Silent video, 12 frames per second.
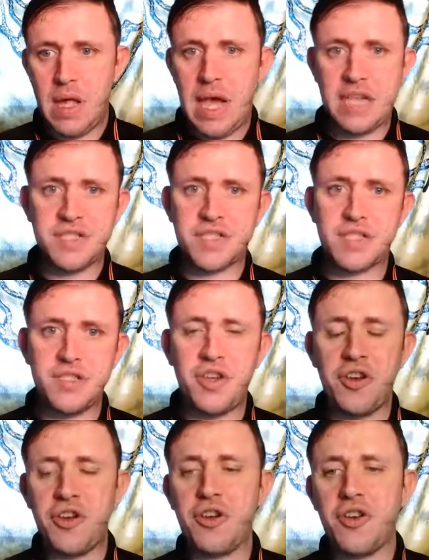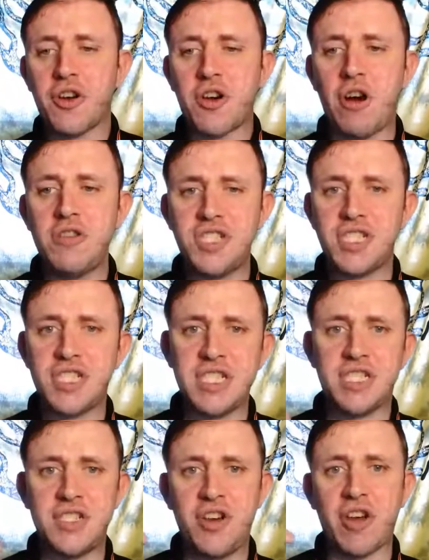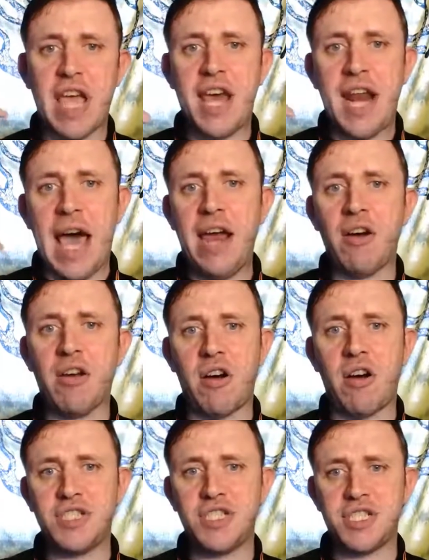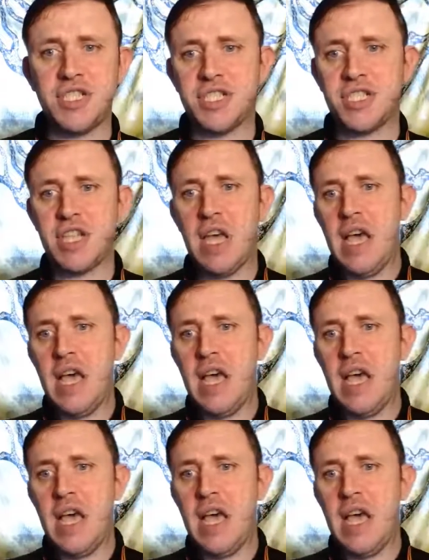it's your consciousness, you're getting higher consciousness